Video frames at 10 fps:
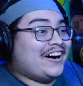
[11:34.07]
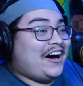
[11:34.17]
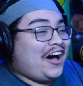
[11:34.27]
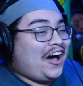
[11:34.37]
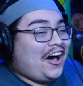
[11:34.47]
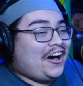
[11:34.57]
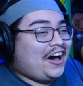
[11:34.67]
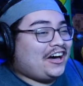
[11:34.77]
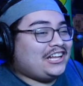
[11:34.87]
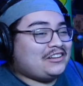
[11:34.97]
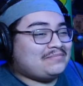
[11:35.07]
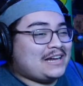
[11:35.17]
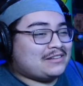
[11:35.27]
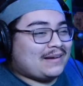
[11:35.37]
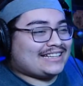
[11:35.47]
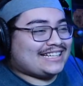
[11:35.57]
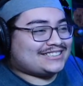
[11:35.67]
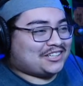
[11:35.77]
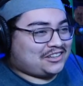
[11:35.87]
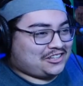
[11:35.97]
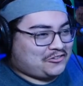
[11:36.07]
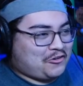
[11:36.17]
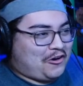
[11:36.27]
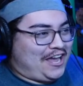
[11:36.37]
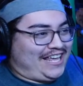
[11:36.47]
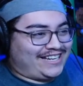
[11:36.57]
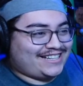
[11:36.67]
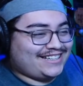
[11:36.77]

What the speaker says: Oh, this man's about to get destroyed.